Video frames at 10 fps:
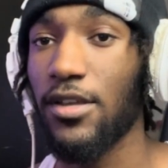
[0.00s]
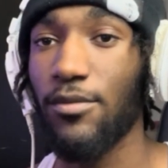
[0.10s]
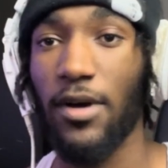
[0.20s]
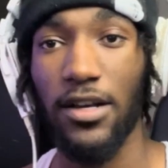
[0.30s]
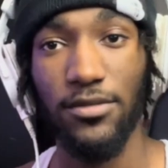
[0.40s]
you
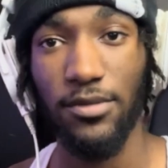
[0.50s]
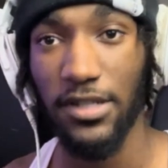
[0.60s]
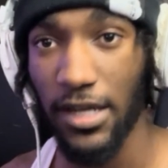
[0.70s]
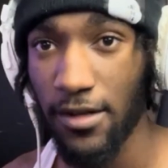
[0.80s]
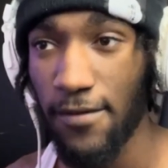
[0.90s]
possibly
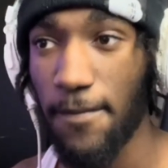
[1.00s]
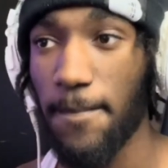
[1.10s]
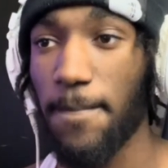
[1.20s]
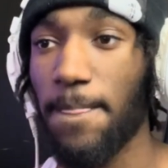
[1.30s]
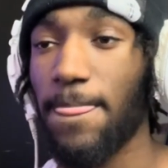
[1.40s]
can.
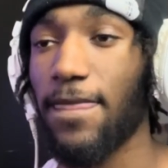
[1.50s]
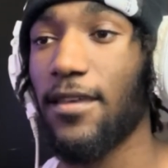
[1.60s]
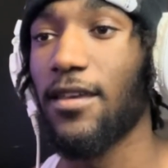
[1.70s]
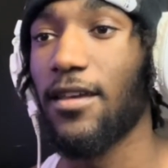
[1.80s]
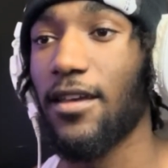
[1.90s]

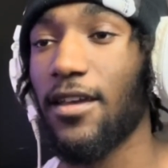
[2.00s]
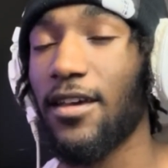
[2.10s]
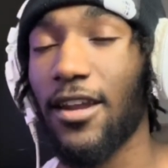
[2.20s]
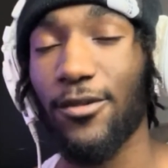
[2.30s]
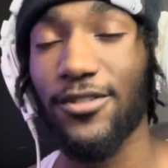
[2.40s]

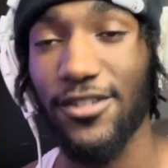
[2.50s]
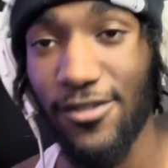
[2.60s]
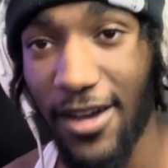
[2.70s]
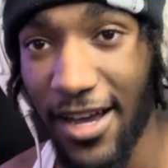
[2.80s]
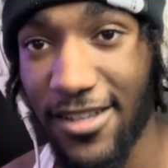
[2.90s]
And I will see you
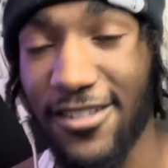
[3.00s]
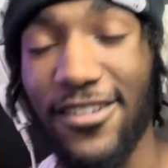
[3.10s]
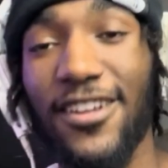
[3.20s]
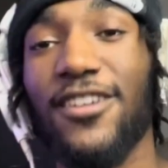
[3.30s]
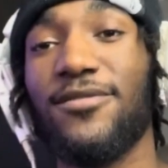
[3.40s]
guys in
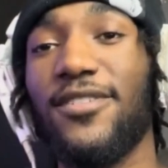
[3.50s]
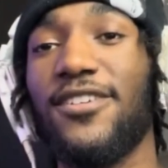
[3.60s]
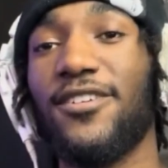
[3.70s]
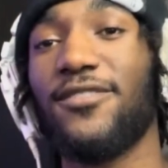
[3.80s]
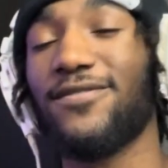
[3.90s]
the next
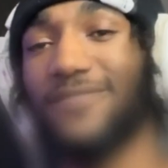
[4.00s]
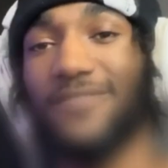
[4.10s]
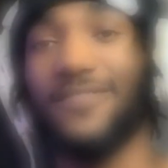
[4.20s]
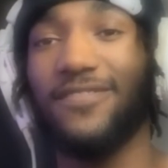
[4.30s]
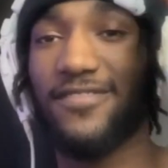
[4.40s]
video.
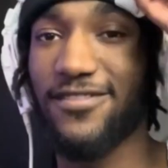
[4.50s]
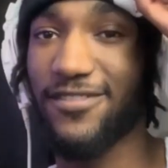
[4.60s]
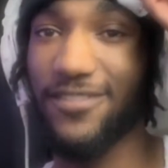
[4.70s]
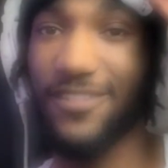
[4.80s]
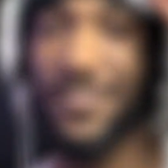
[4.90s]

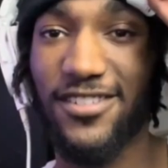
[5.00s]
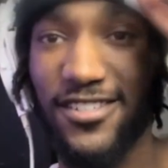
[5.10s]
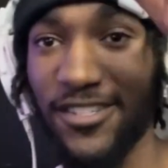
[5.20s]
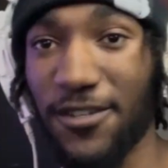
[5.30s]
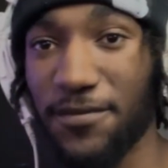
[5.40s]

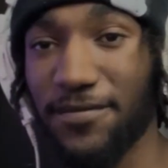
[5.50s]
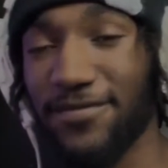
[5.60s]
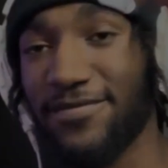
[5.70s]
See you.